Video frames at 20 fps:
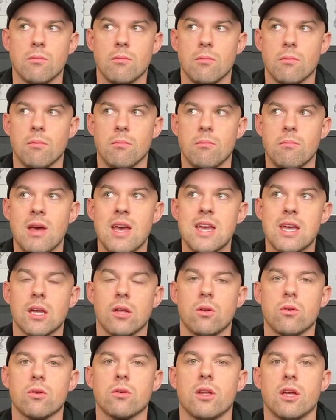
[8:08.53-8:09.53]
make
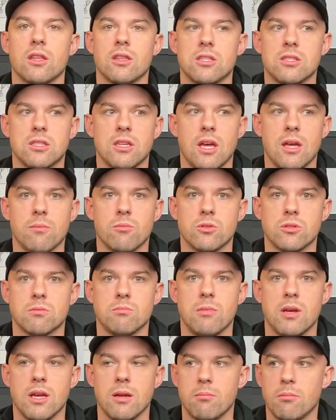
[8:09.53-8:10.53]
it look like this game was
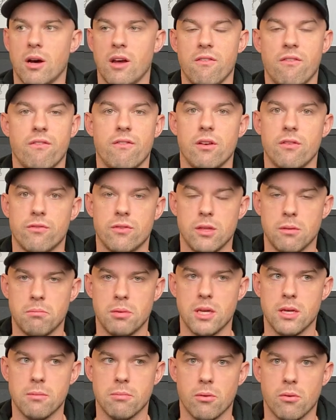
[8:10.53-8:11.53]
made by 50
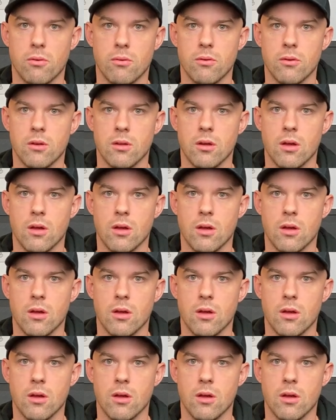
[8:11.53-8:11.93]
people.